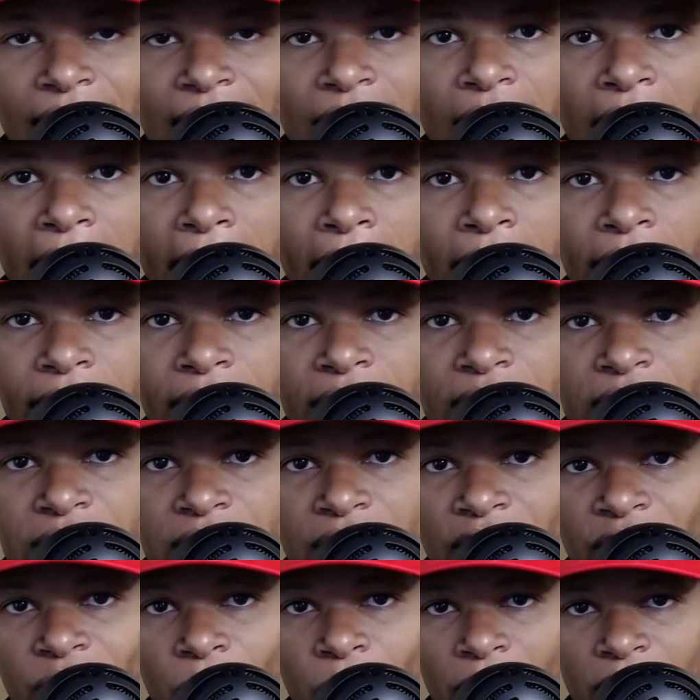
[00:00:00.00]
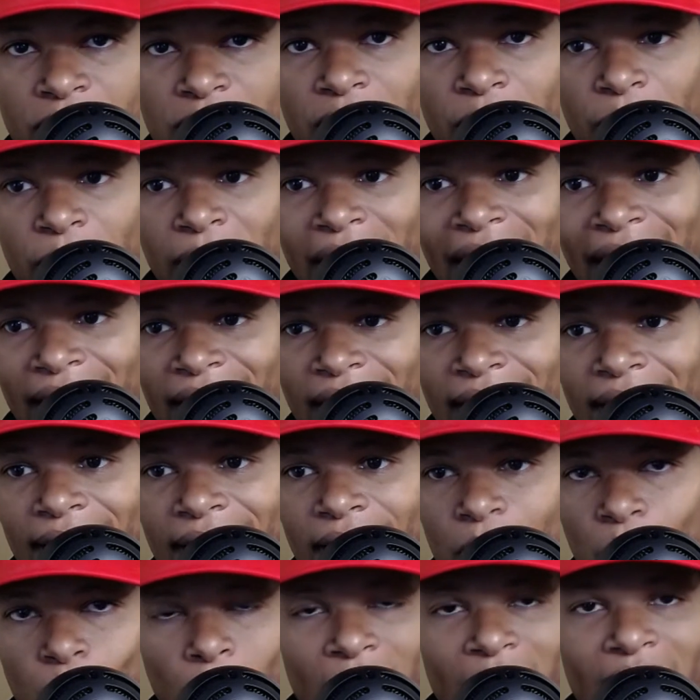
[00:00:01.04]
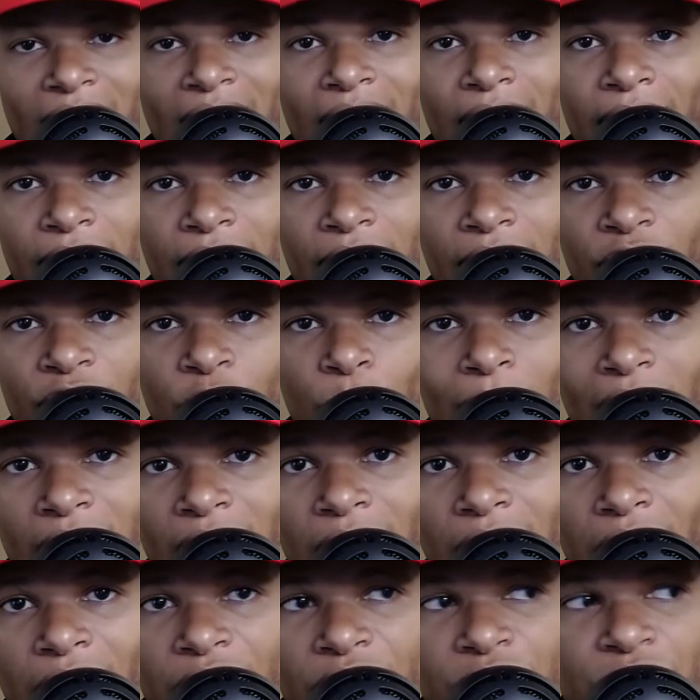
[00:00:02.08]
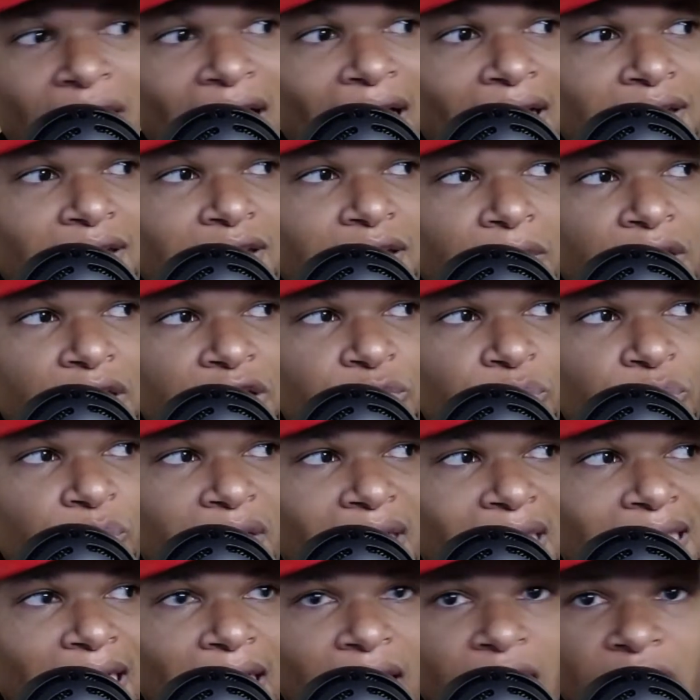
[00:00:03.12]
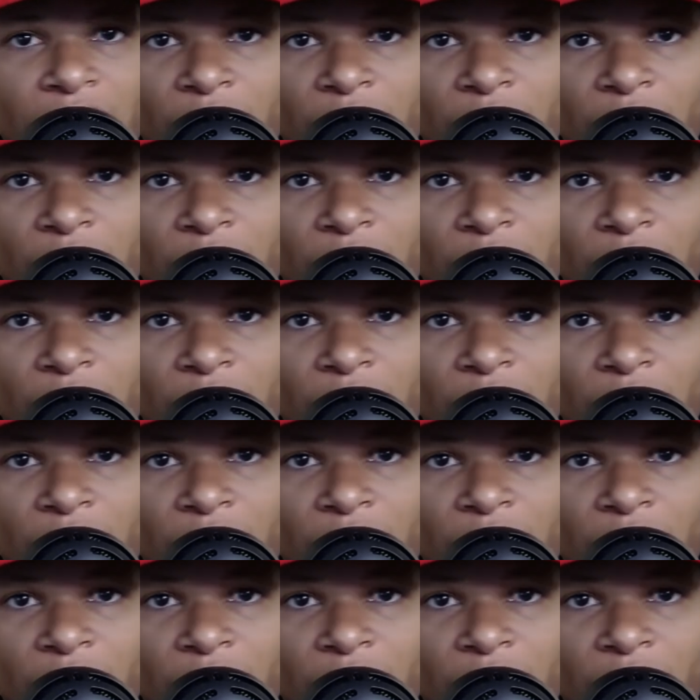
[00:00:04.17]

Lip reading: how the stuff works on the back end and what kind of government contracts some of these big tech